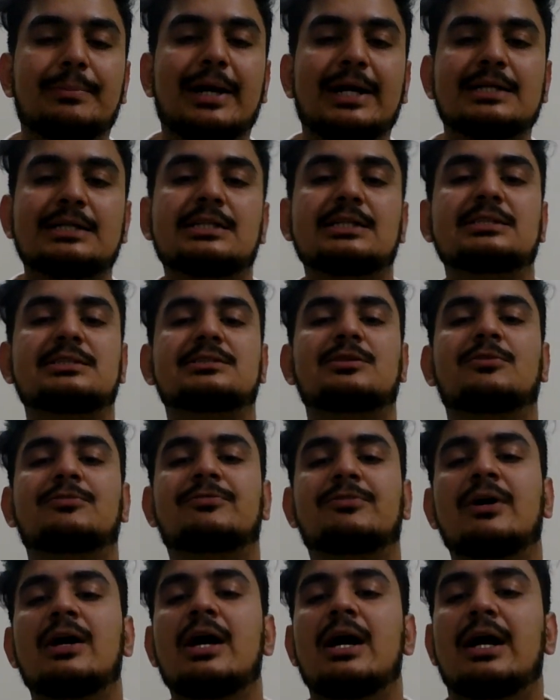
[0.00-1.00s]
practice of
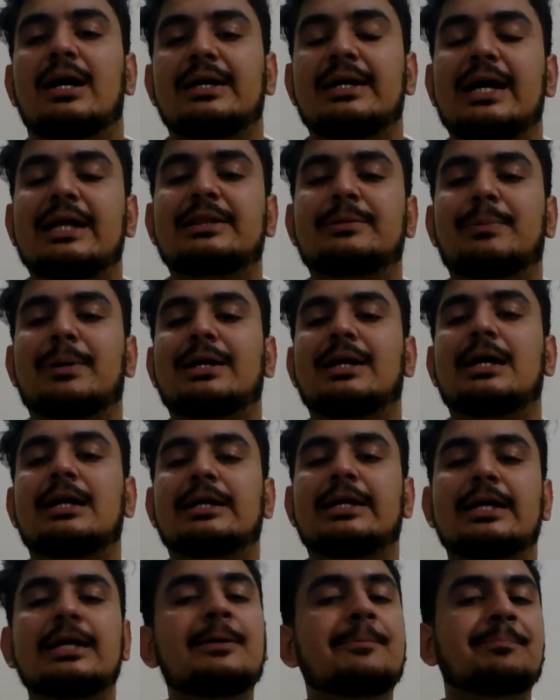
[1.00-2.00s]
death
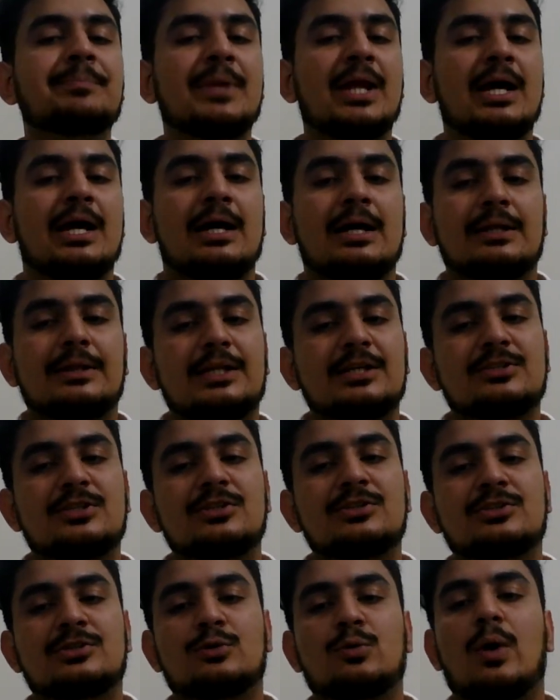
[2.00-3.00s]
penalty. This
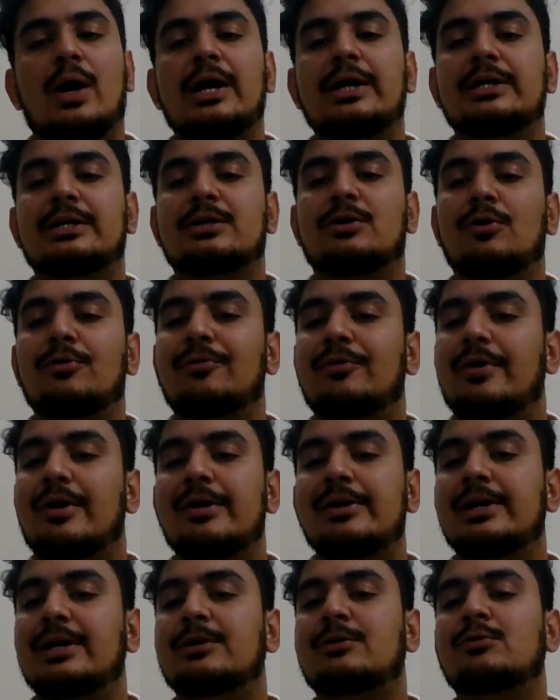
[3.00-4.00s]
is quite
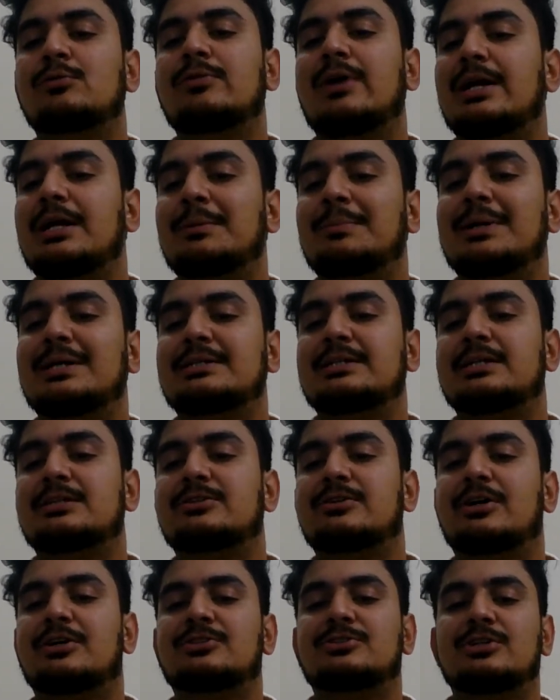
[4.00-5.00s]
contrary to very basic
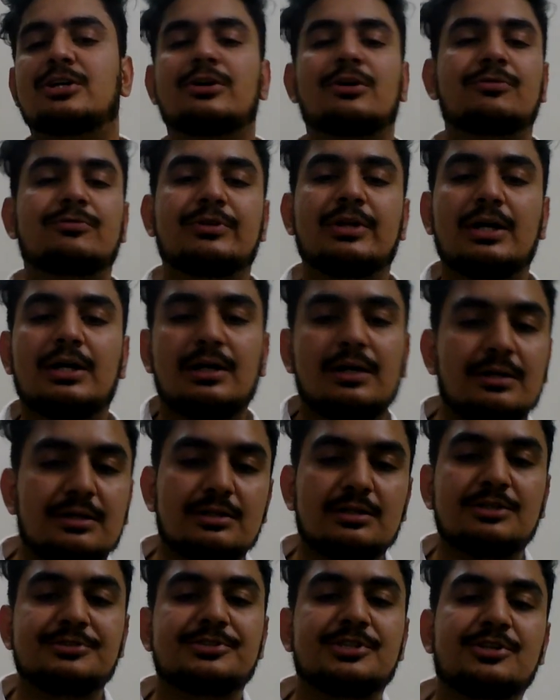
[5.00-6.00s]
structure of the
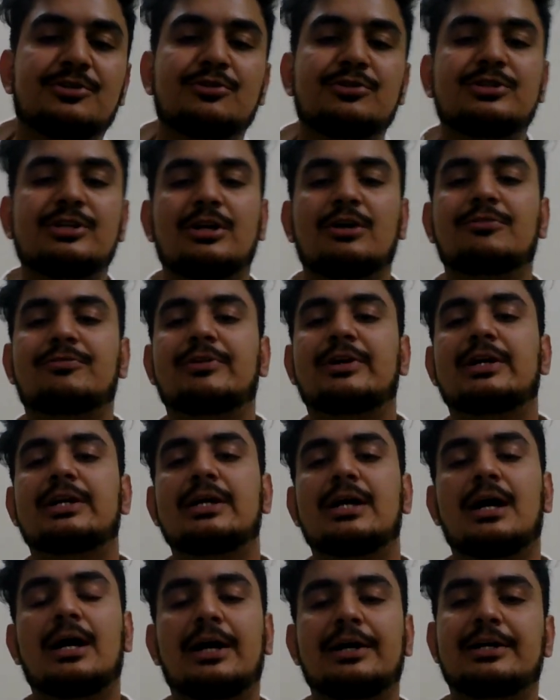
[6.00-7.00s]
Constitution of
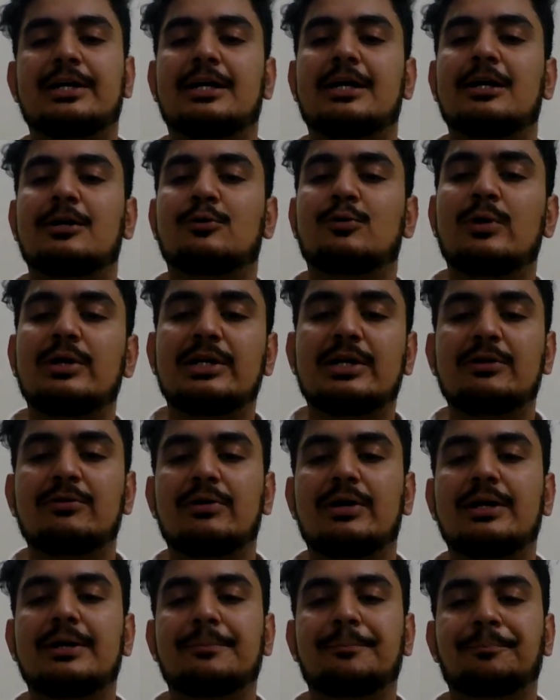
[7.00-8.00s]
India. Article
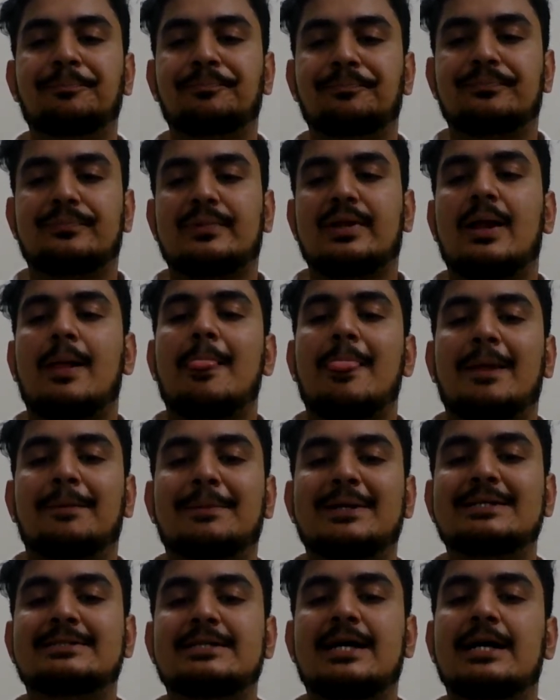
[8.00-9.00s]
21
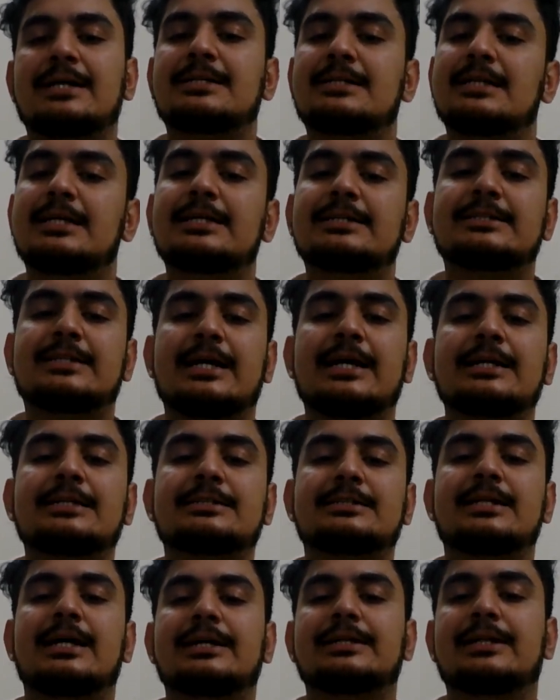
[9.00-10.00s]
precisely
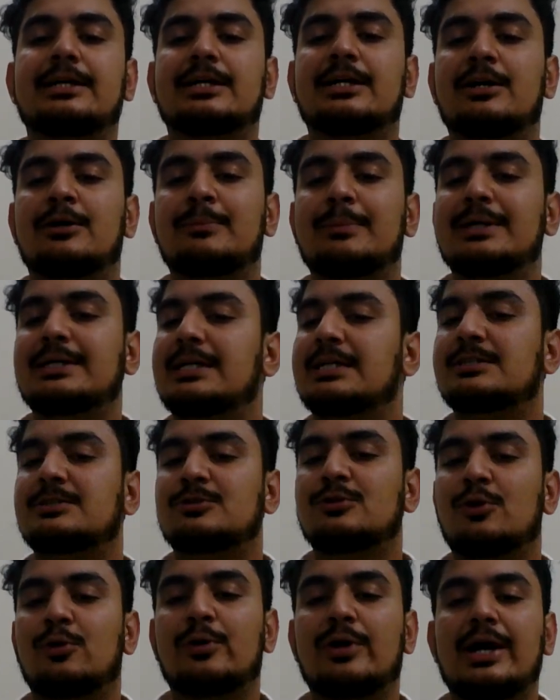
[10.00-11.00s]
states that the government has
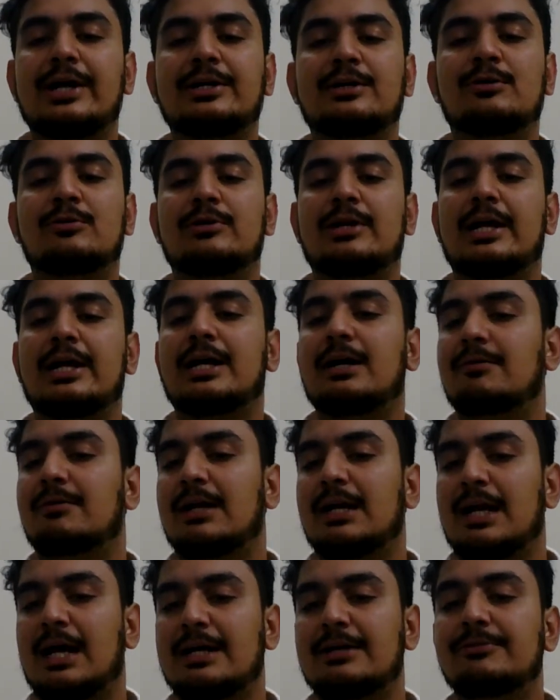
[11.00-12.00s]
no right to take
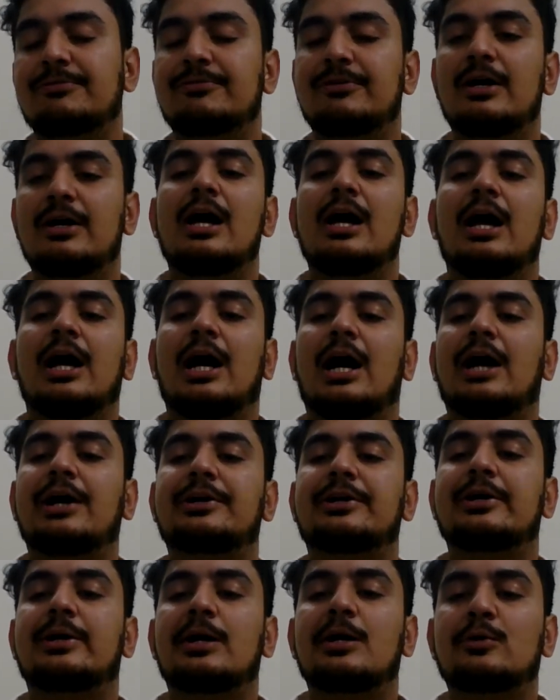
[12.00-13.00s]
away life.
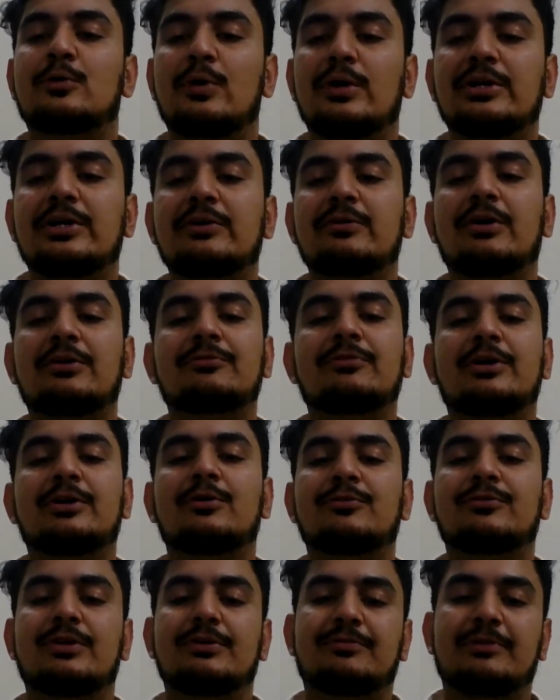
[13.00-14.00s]
Article 21, one
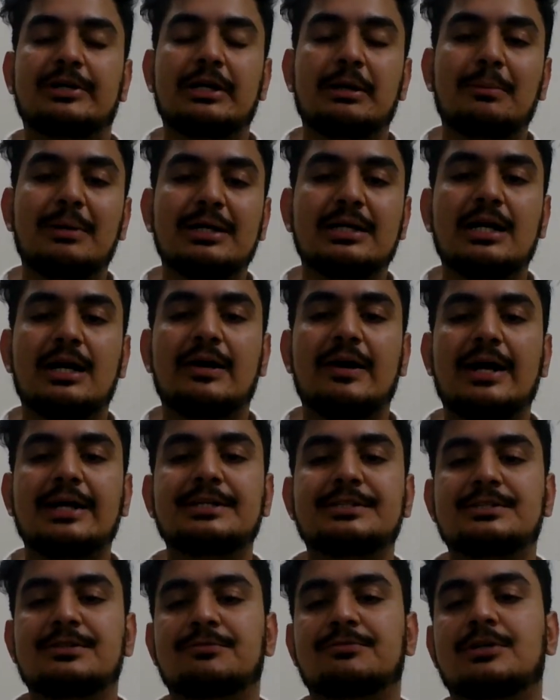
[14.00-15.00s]
of the fundamental
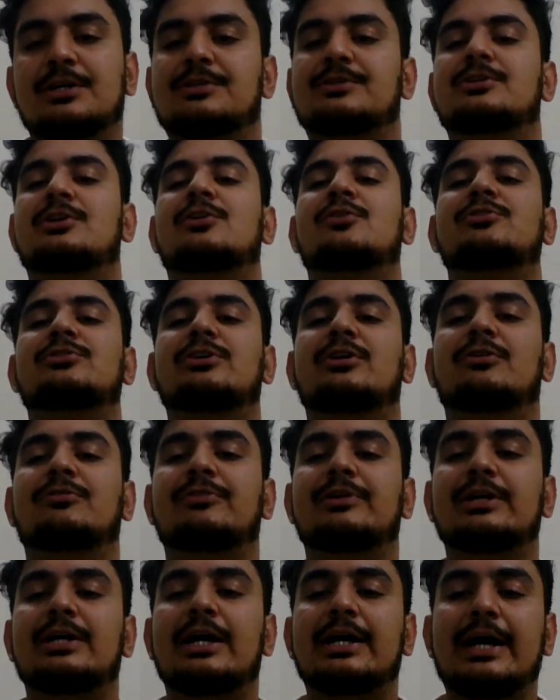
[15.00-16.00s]
rights of Constitution
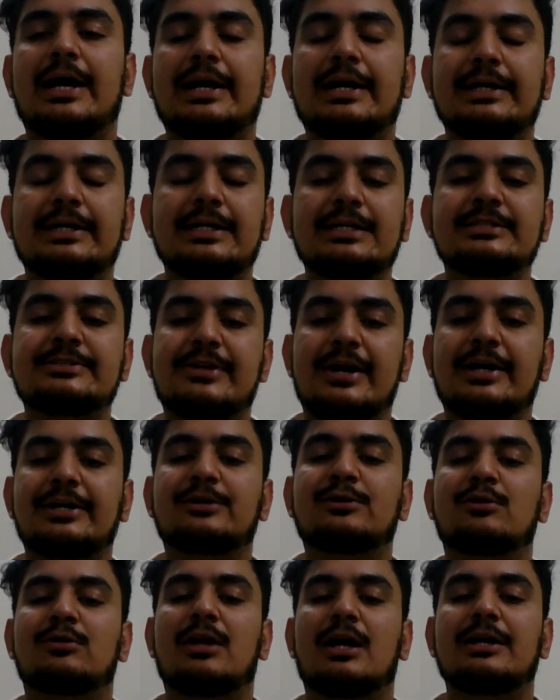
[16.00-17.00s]
of India, guarantees
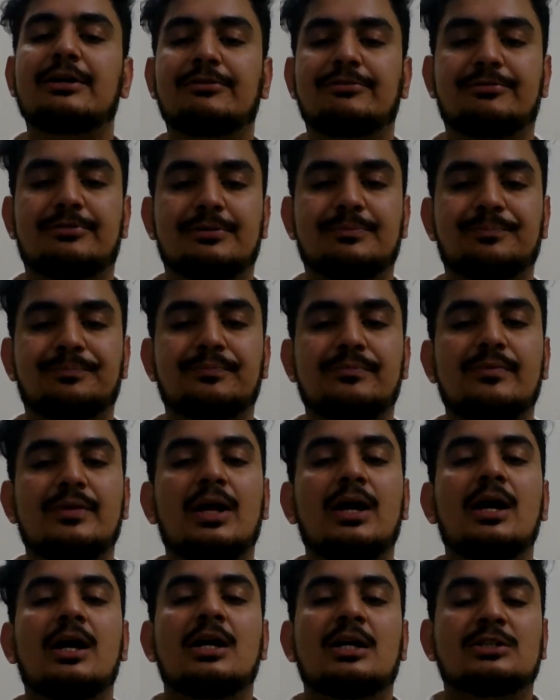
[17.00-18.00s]
right to life.
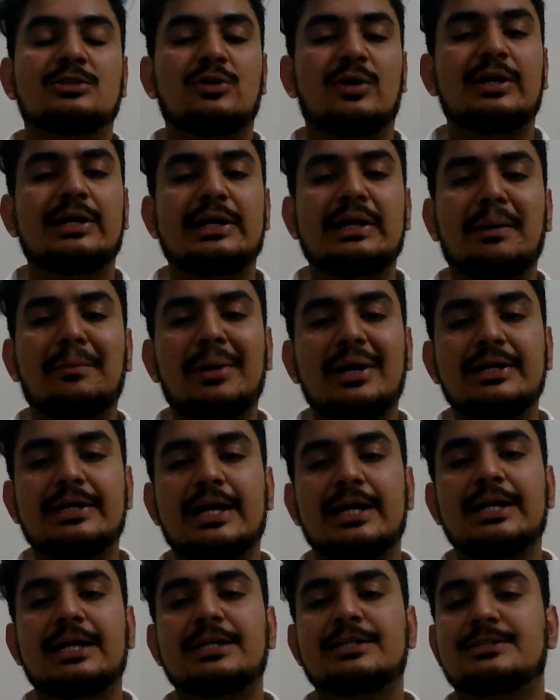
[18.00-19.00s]
So India
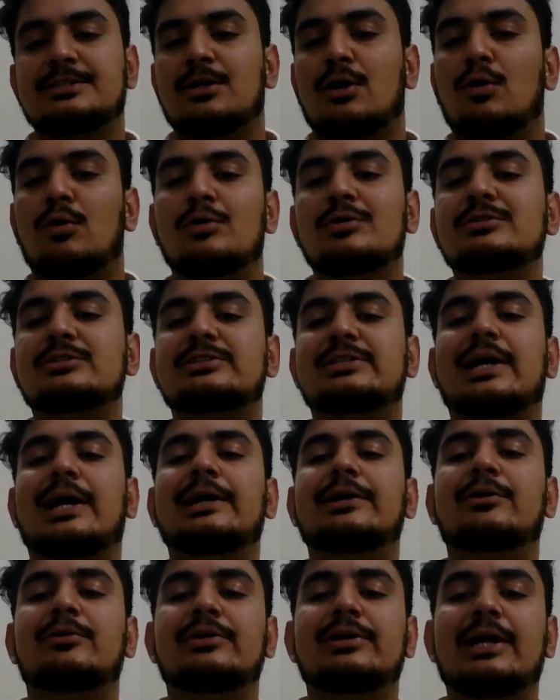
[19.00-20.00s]
maintains its own
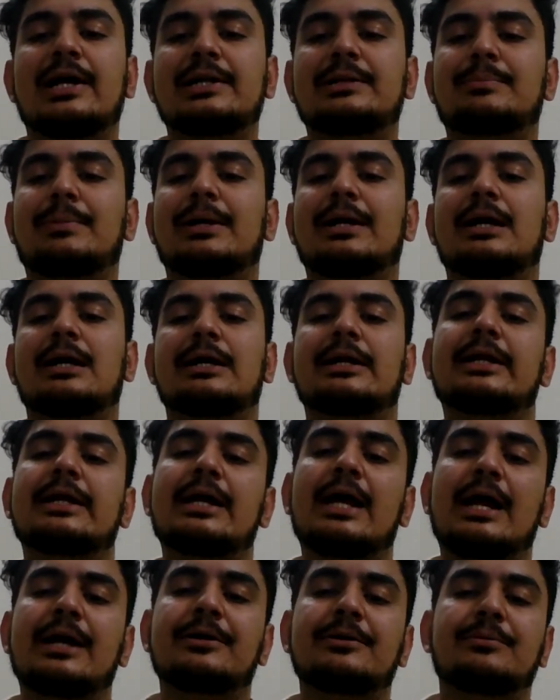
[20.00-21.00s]
stand on death
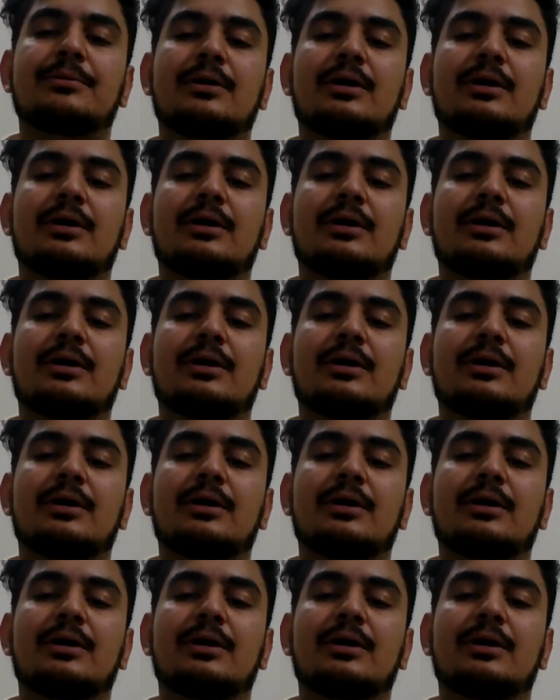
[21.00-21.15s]
penalty and